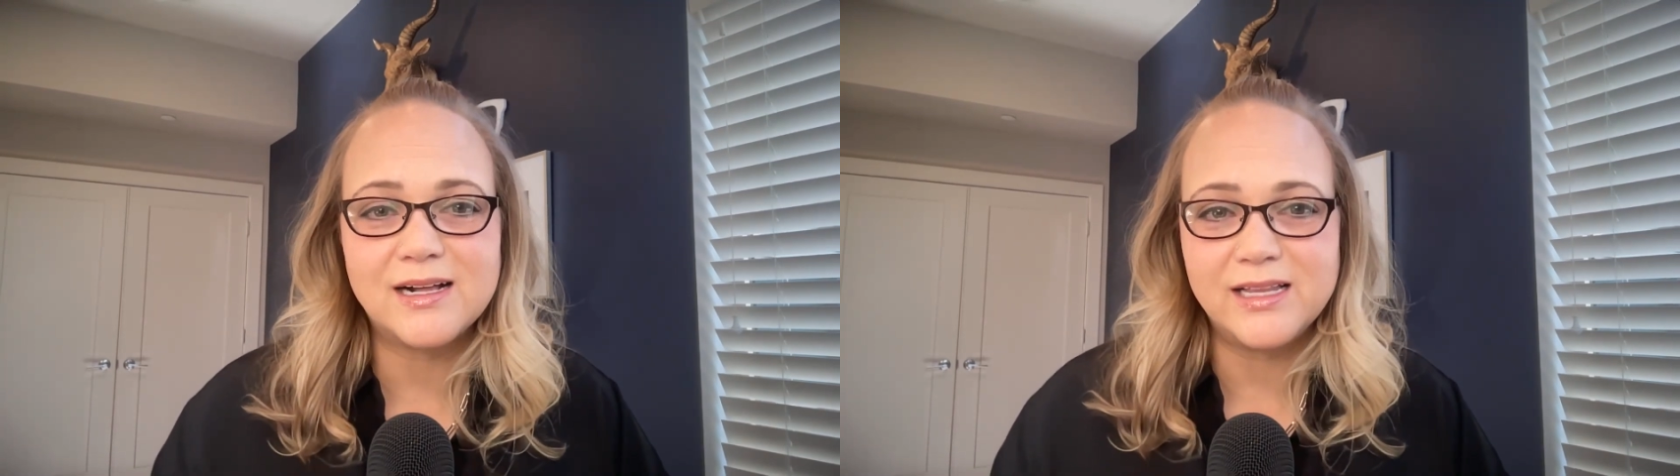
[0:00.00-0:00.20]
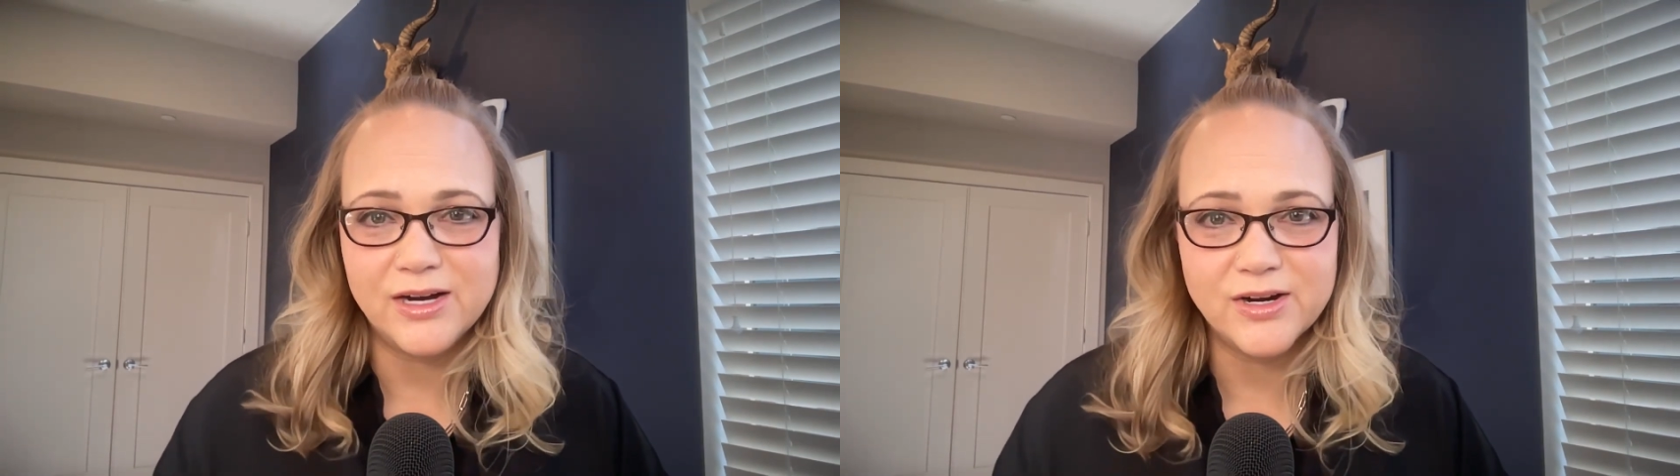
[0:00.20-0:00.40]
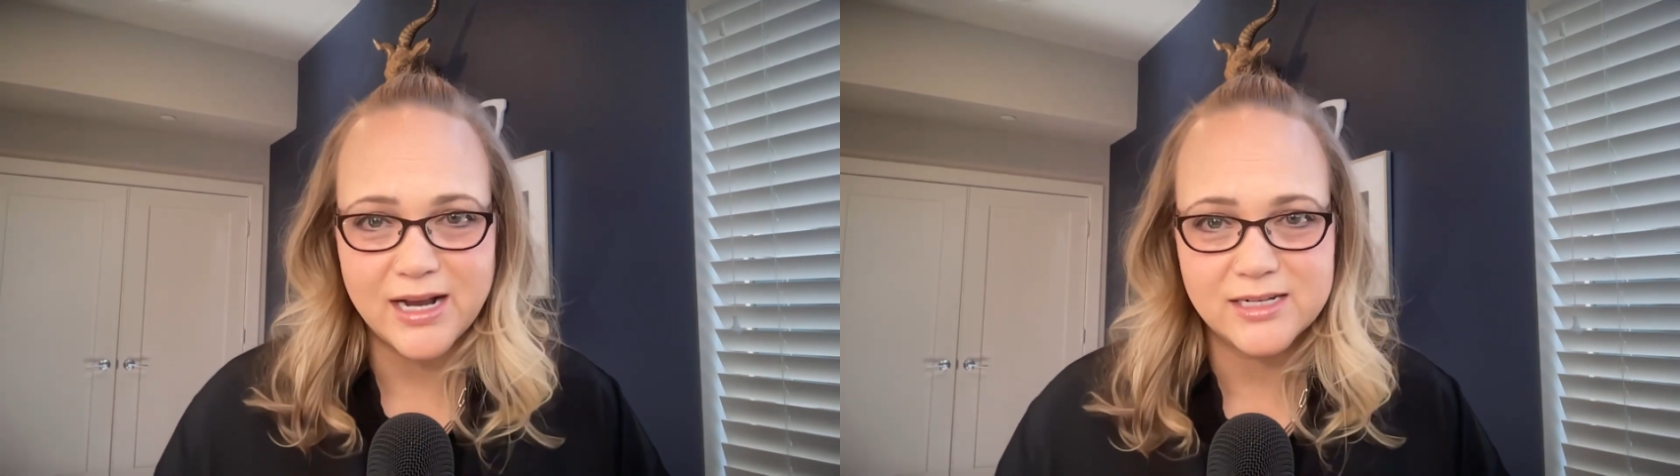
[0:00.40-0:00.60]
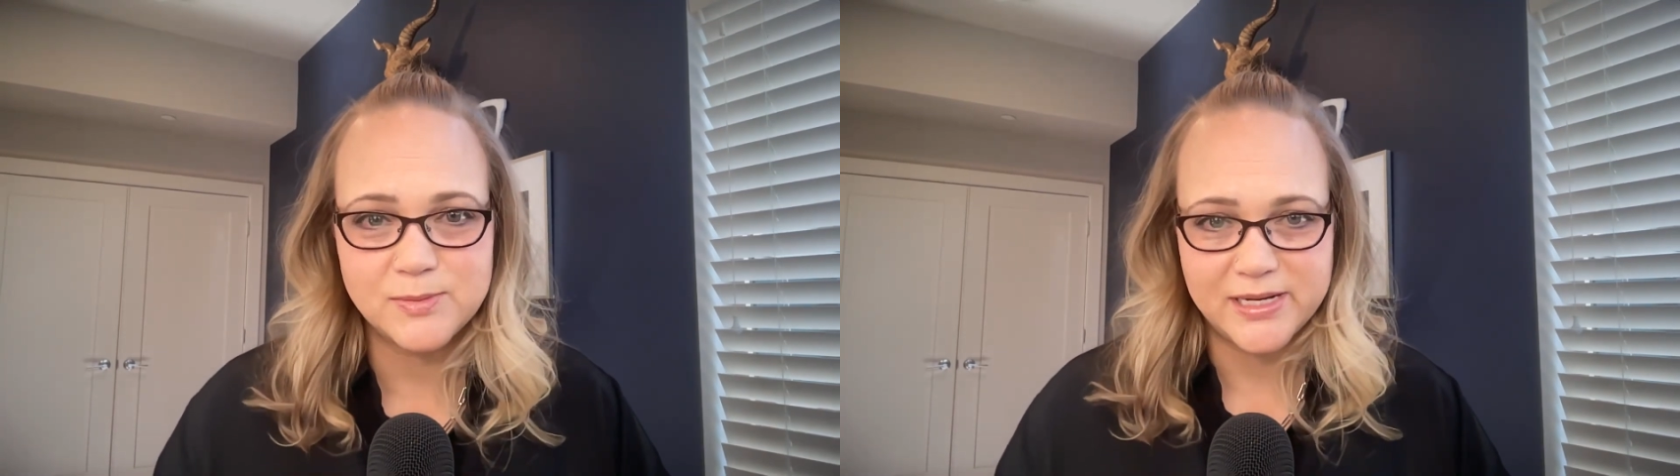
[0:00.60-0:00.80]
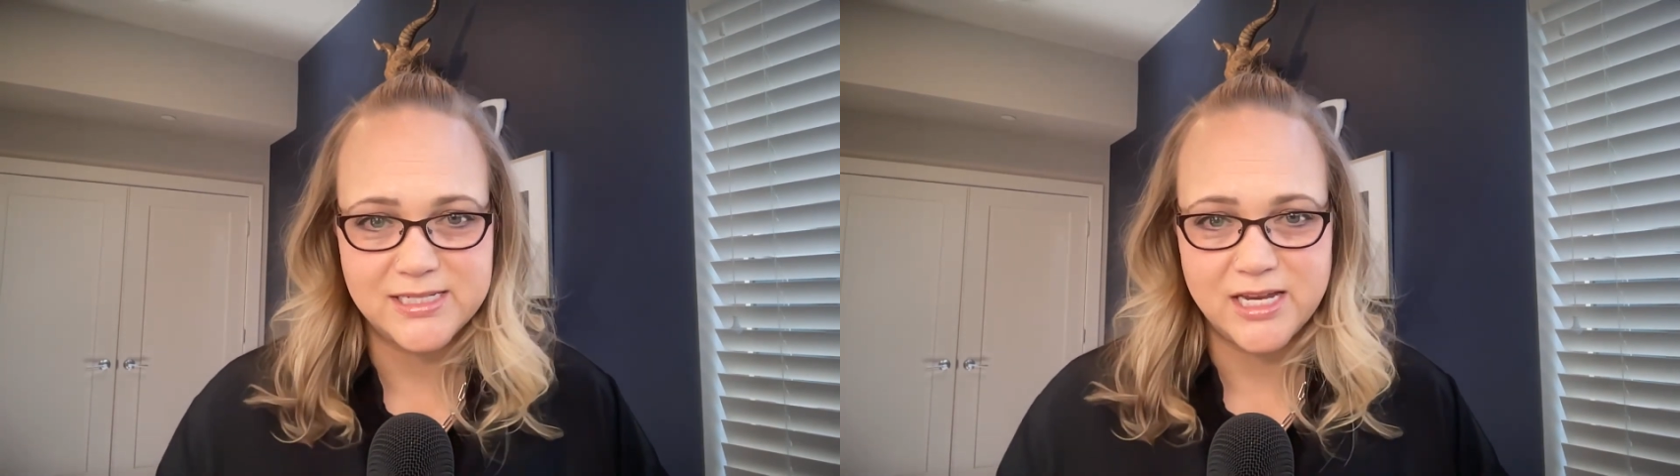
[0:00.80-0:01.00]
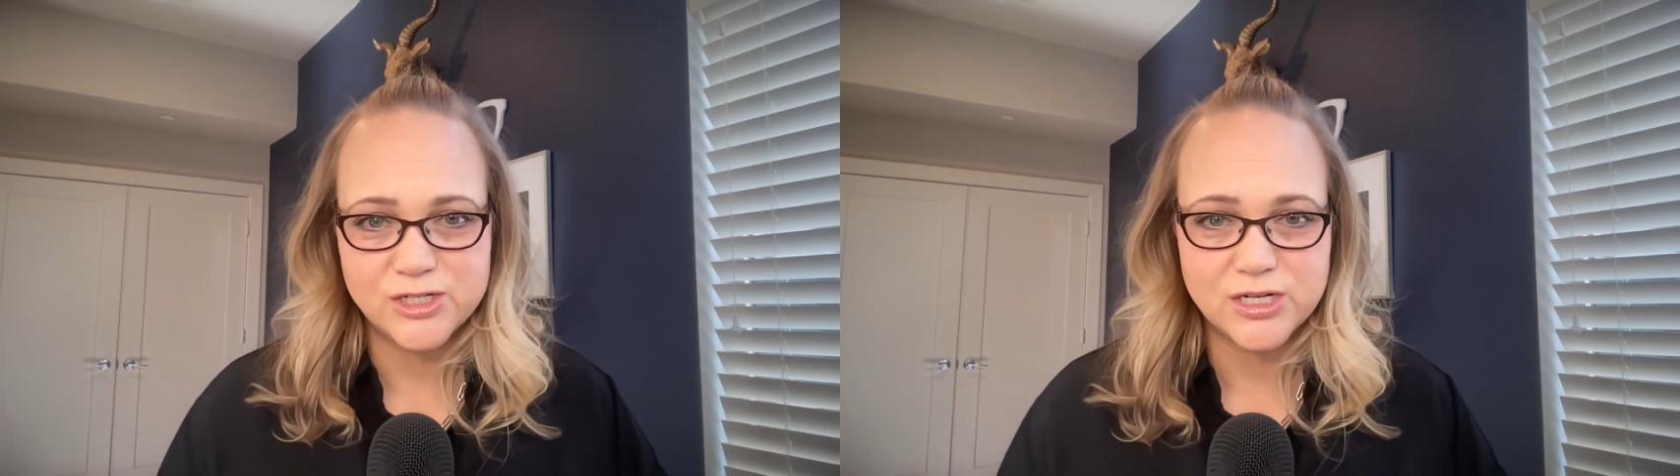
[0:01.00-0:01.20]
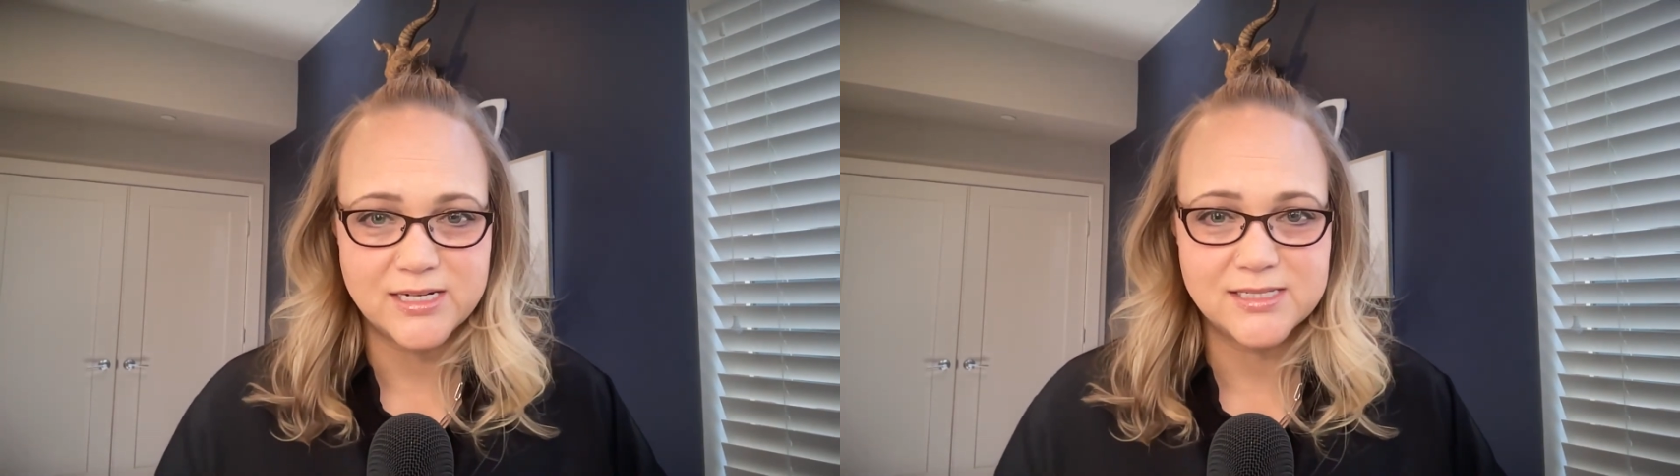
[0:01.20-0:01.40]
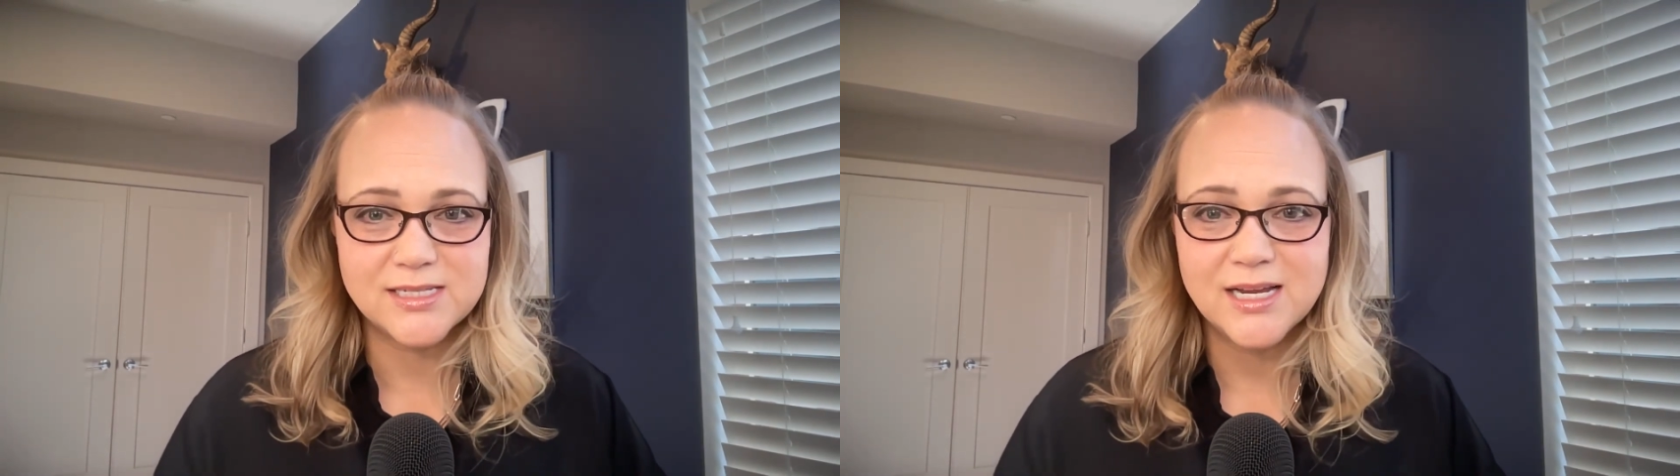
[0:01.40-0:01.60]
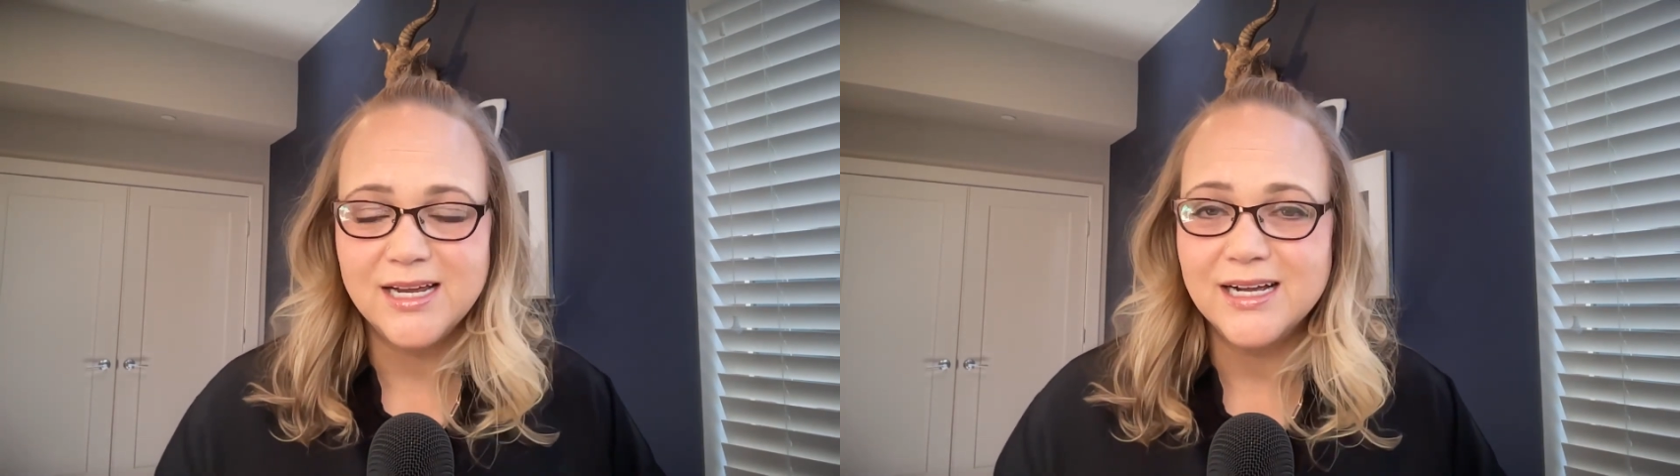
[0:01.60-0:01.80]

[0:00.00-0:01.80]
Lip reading: clear expectations.